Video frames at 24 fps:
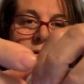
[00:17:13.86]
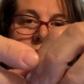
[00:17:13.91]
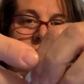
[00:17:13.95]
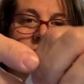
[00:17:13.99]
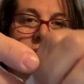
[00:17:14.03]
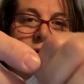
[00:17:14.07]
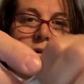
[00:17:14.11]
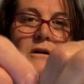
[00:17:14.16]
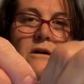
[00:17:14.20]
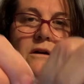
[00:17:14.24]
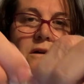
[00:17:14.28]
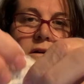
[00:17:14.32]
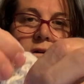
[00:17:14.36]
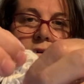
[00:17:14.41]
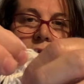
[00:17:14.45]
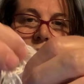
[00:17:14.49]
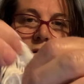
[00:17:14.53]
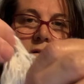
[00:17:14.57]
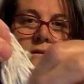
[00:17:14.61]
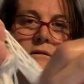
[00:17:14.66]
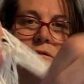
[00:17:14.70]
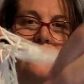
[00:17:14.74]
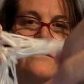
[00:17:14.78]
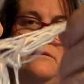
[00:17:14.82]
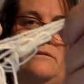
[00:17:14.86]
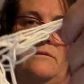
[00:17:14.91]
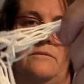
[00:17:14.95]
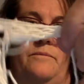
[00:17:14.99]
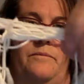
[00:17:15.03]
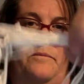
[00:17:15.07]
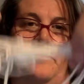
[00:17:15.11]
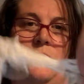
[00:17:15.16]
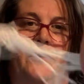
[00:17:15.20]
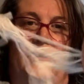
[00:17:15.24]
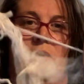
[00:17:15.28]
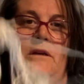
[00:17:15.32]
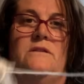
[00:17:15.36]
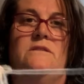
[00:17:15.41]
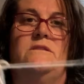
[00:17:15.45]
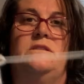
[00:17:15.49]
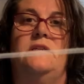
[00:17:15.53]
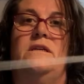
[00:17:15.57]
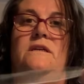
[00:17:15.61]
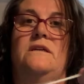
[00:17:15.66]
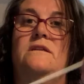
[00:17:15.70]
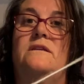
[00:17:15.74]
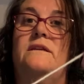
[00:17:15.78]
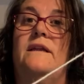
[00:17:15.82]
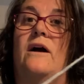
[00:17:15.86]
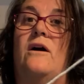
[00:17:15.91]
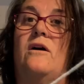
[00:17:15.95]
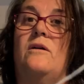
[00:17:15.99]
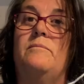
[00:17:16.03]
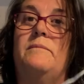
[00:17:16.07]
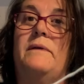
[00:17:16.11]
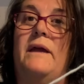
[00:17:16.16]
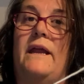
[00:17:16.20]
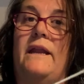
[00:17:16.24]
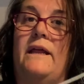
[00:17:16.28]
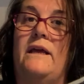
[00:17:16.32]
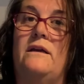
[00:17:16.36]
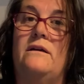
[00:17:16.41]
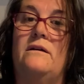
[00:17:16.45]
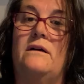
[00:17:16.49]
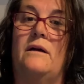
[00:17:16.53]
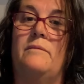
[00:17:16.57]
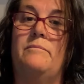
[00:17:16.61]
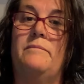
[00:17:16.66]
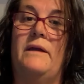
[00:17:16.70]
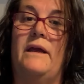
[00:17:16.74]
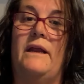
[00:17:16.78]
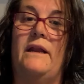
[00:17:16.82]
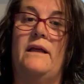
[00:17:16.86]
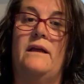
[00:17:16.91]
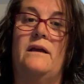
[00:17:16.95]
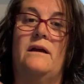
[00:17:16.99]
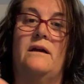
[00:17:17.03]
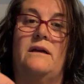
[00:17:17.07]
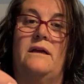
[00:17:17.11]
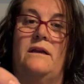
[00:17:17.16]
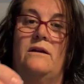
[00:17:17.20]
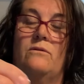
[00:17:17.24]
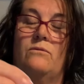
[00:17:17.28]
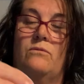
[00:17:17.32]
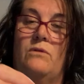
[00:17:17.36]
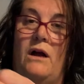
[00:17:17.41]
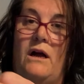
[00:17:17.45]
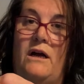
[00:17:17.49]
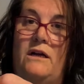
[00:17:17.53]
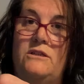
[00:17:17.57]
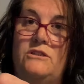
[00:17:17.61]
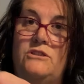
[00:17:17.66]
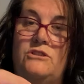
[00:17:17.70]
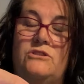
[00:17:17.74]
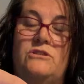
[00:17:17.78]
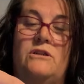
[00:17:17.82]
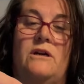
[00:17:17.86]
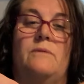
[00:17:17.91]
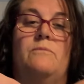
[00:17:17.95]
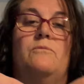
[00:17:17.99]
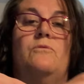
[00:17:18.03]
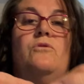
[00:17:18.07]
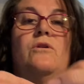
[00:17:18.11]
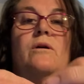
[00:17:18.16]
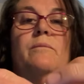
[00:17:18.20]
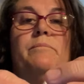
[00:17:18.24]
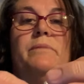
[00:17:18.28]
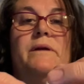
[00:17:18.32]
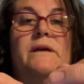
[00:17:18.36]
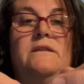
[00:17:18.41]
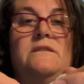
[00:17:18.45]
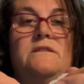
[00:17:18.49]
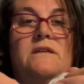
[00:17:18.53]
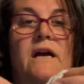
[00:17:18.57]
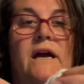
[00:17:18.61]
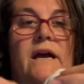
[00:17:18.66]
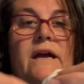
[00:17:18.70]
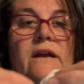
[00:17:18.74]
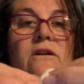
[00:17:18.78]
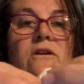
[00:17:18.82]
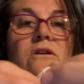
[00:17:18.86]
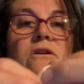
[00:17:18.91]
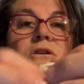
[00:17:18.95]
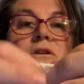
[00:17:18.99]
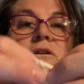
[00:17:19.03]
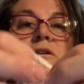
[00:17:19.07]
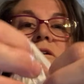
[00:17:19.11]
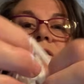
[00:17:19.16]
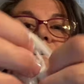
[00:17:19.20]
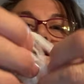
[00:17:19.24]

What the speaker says: on. See, now I'm getting in a rush, I'm gripping tighter,